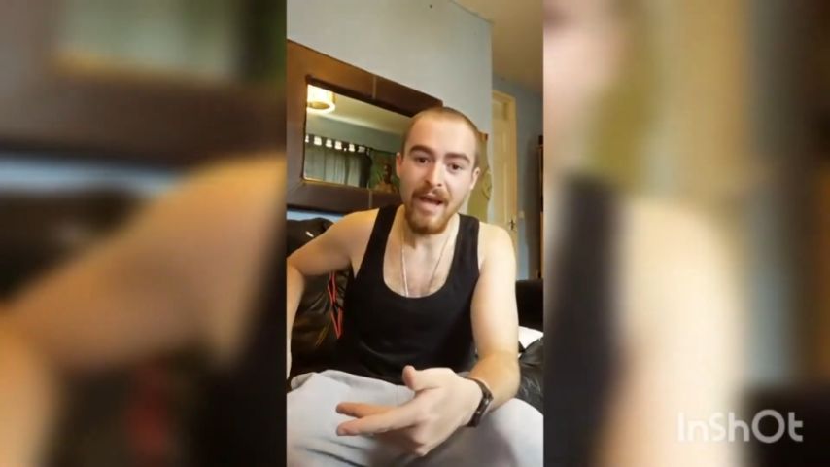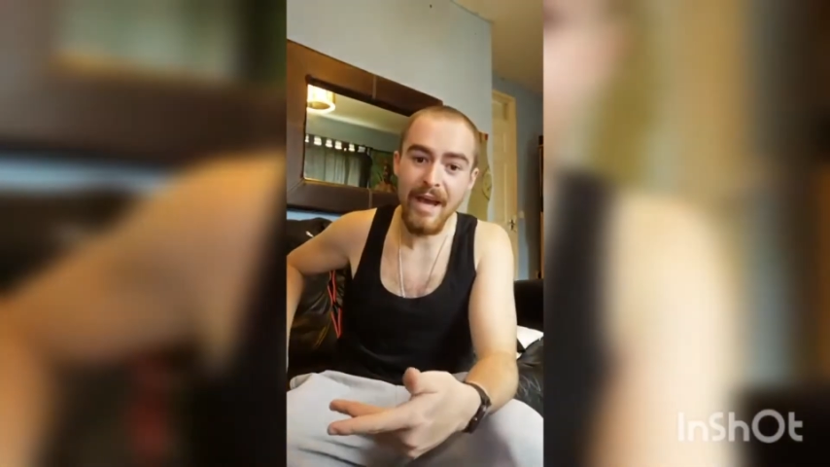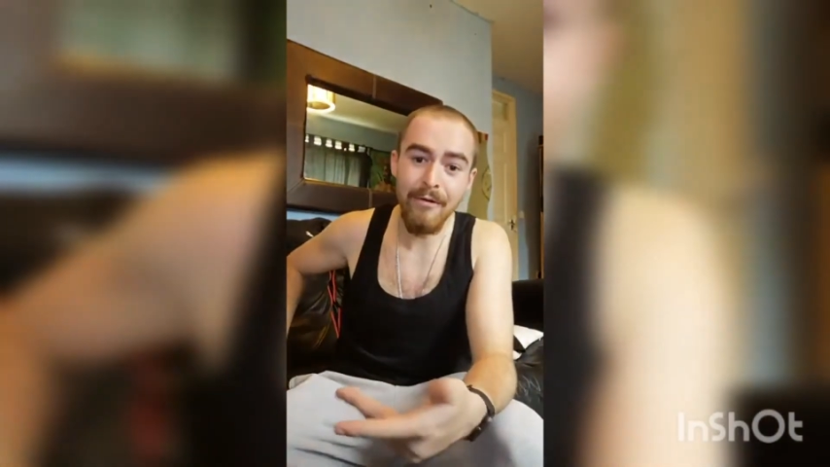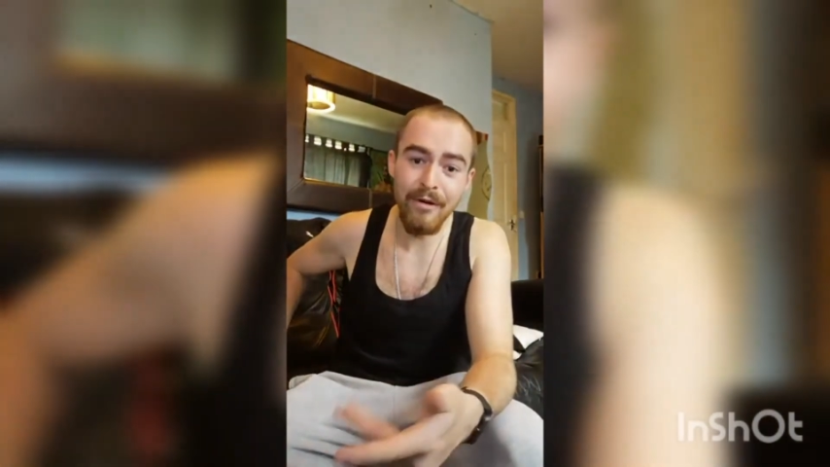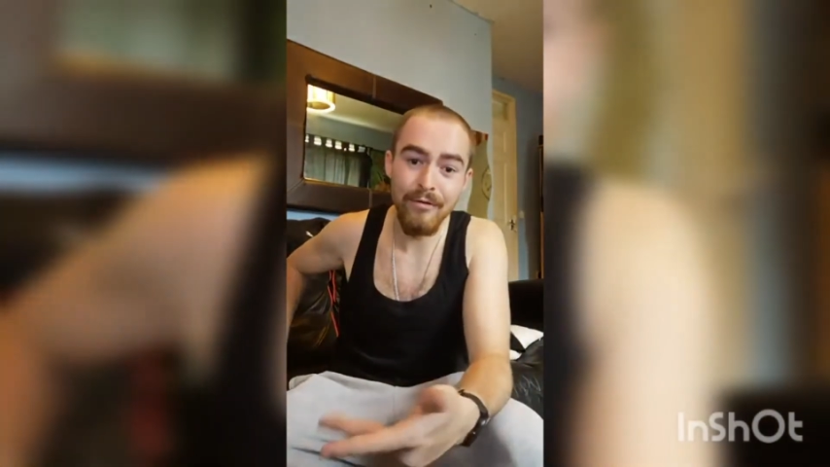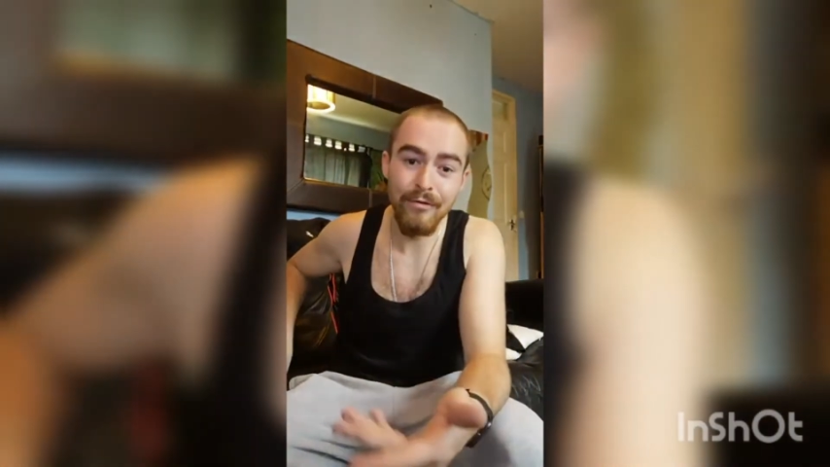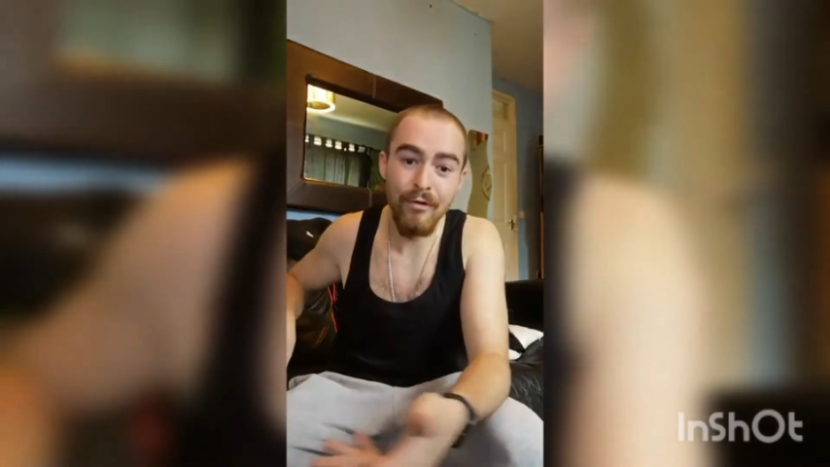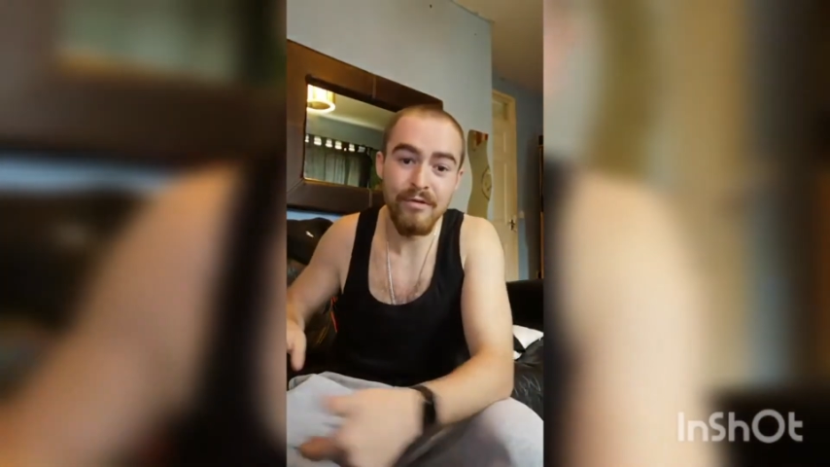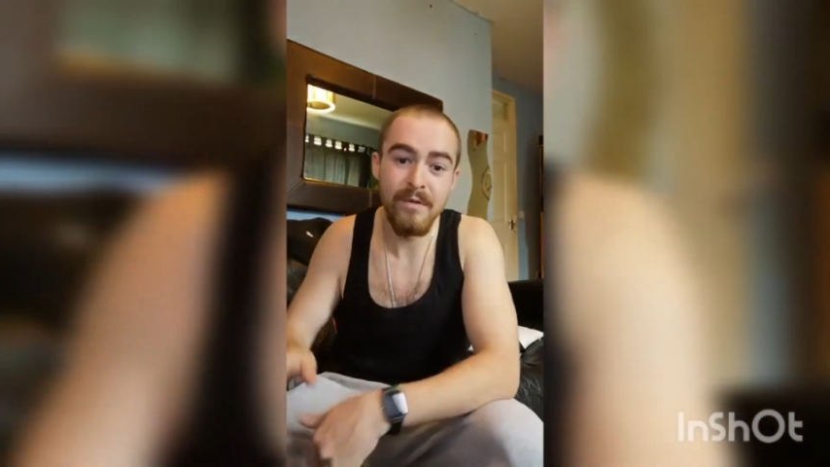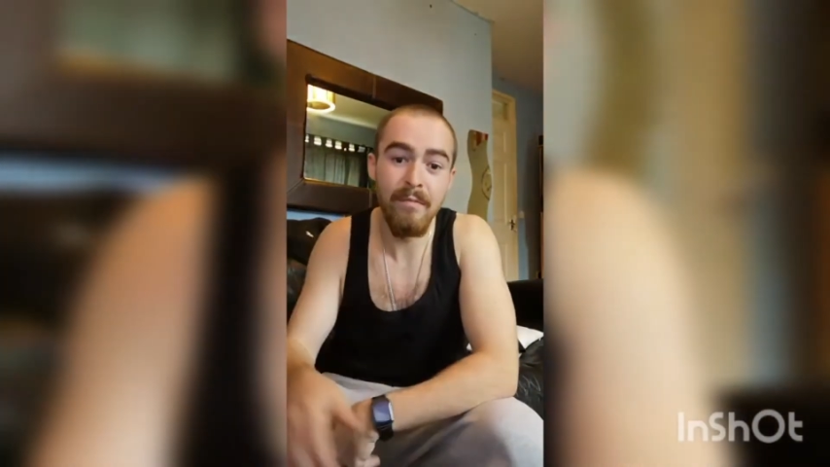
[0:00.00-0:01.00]
Anyone who
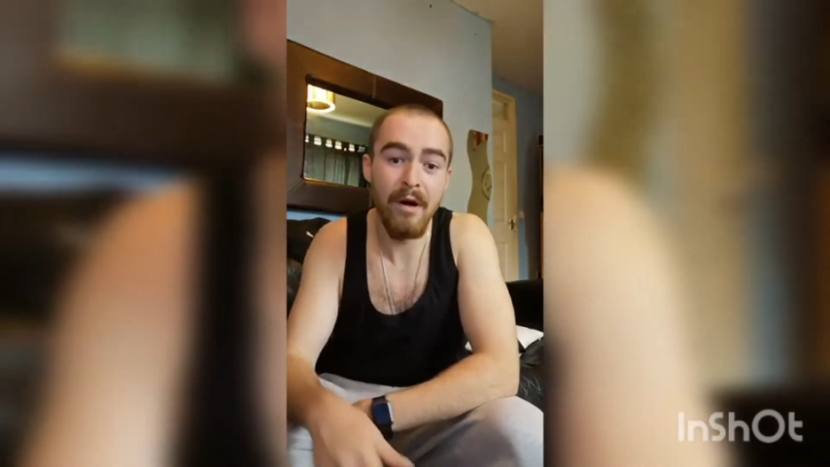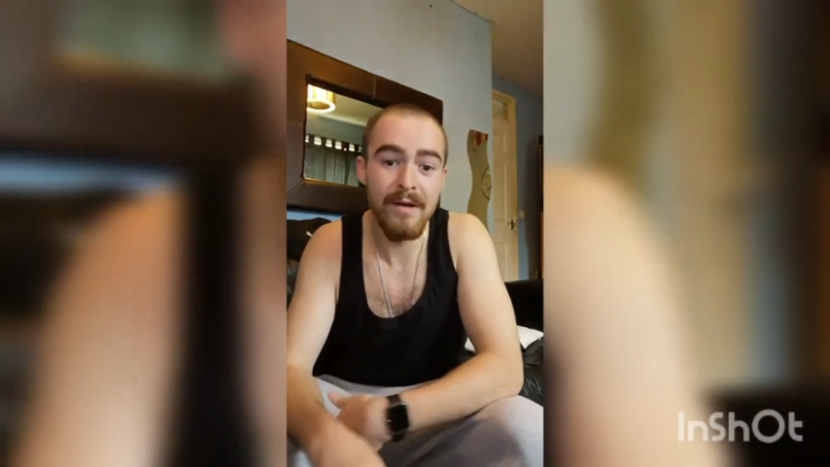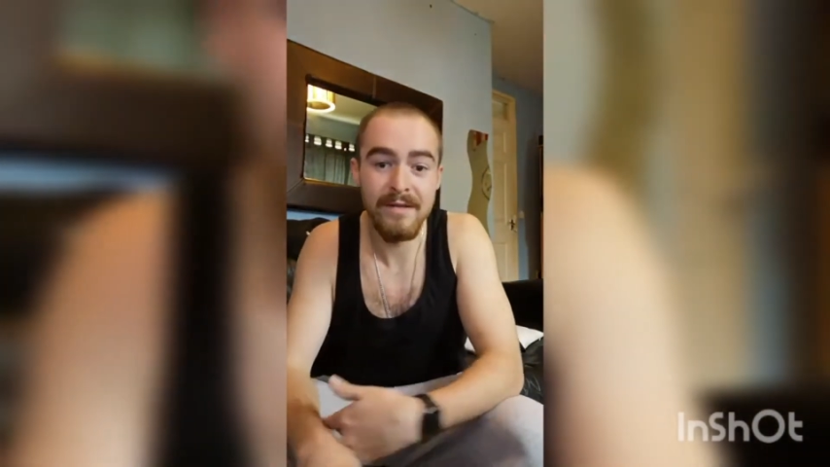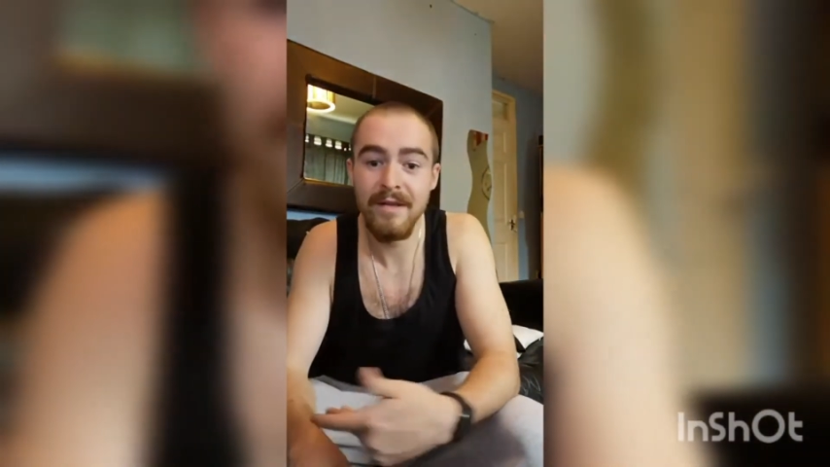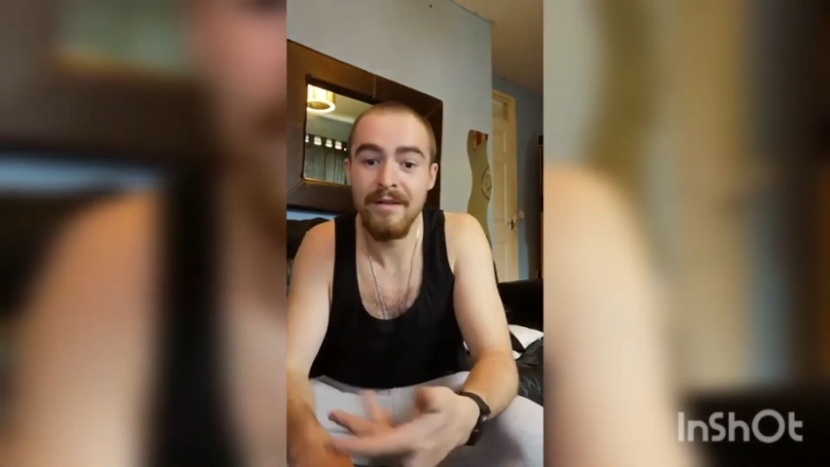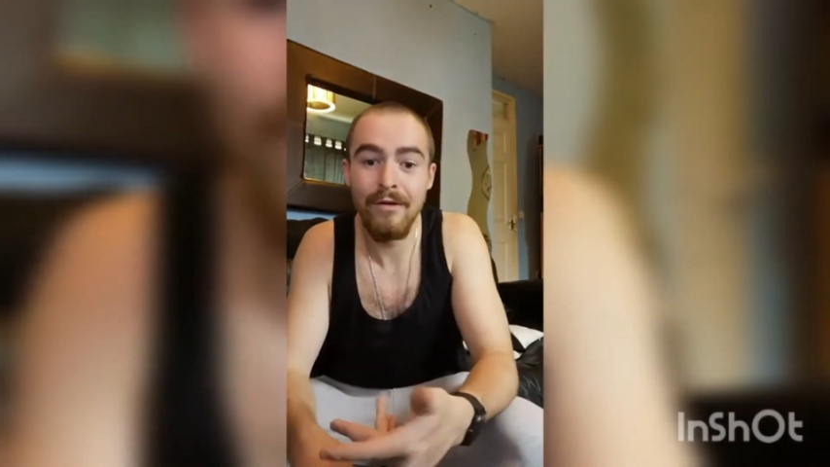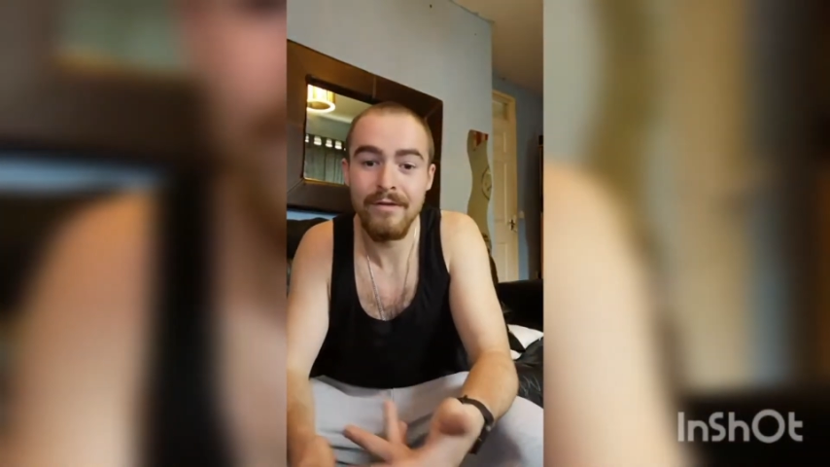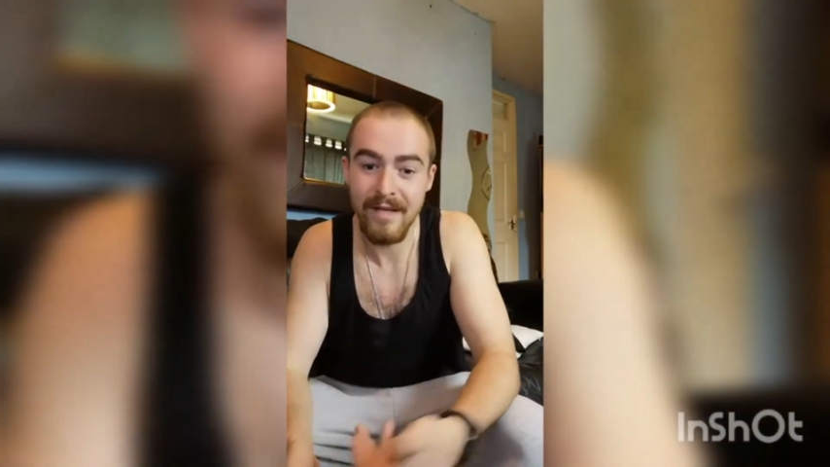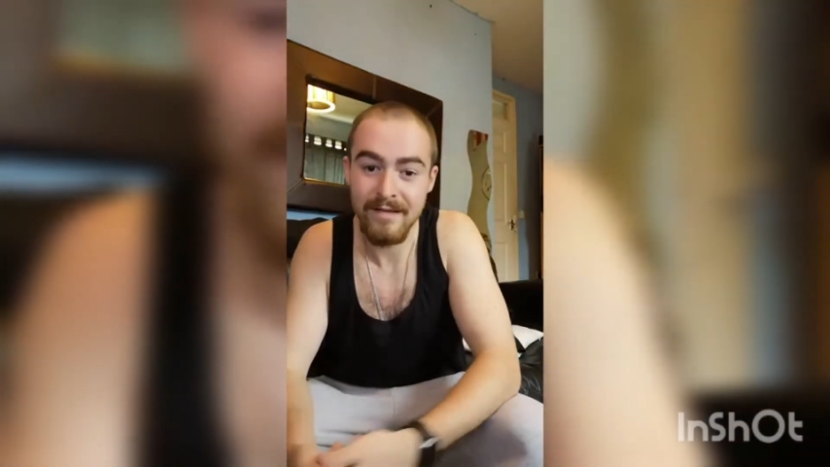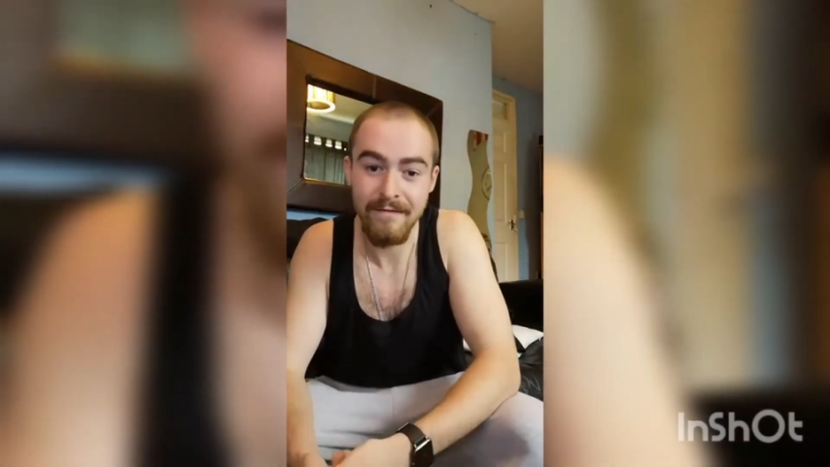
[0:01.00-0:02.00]
knows me personally
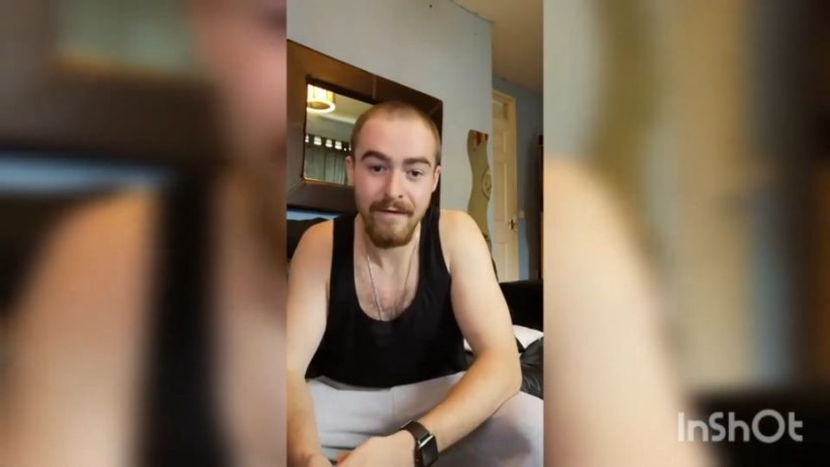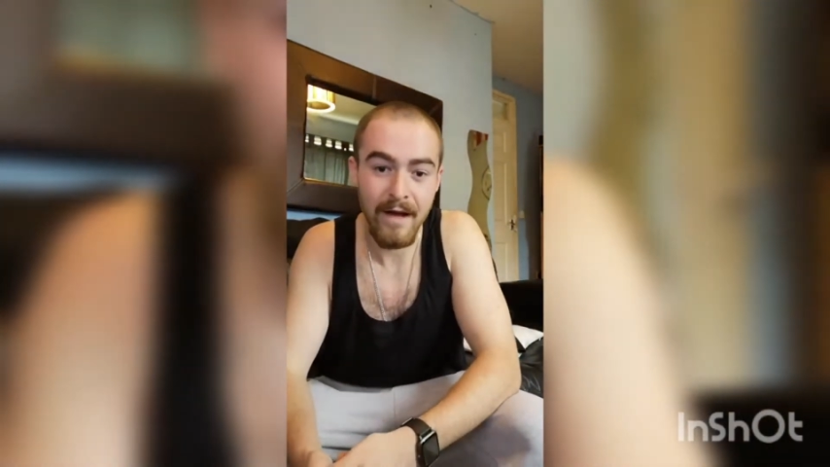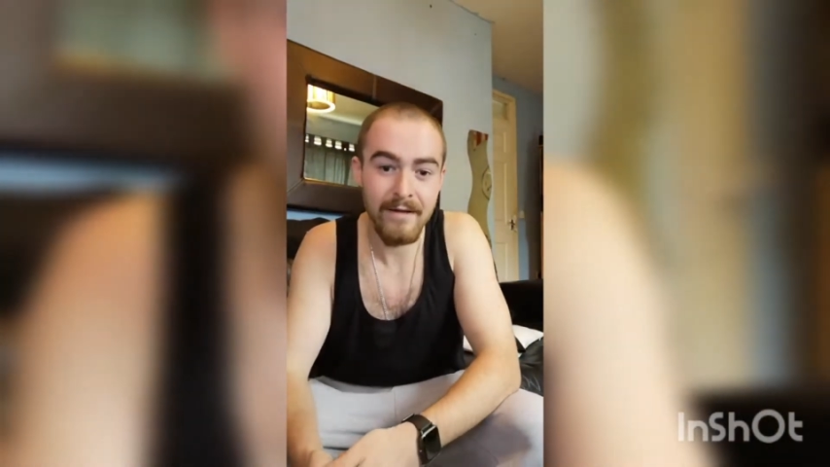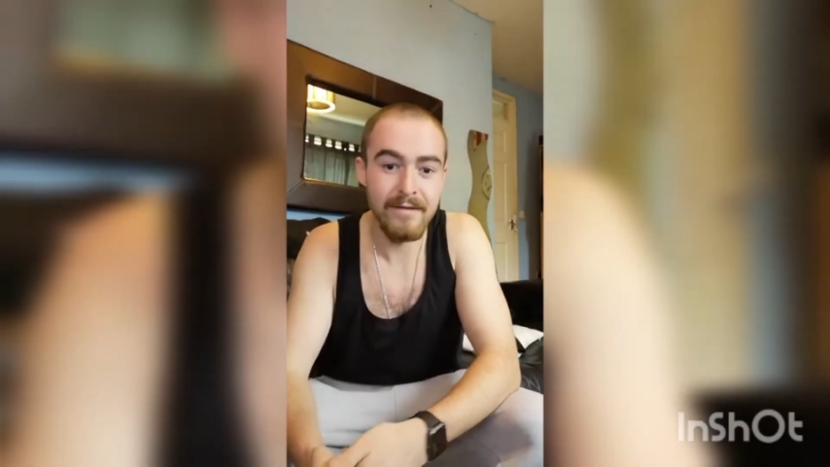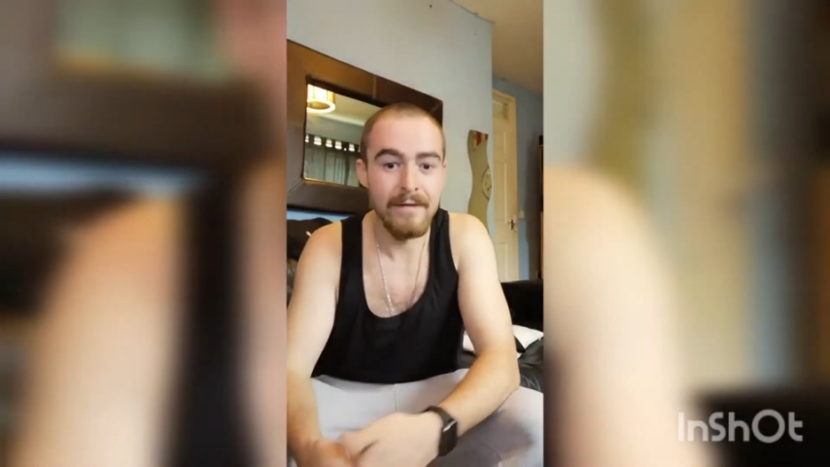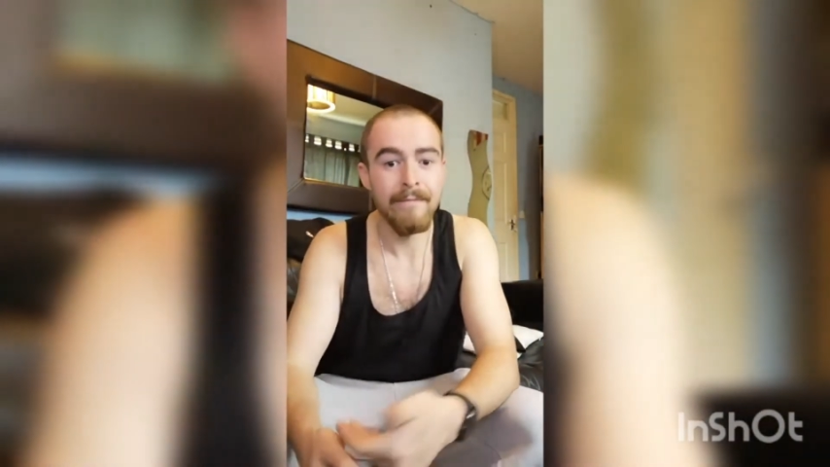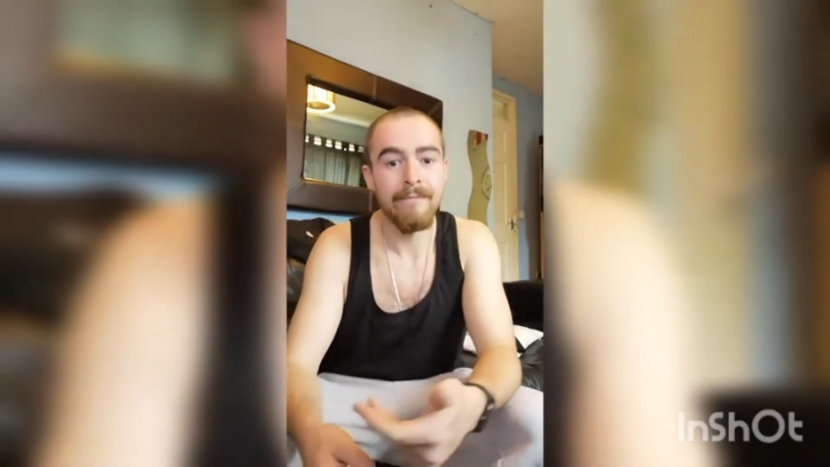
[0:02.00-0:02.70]
knows that's a fact.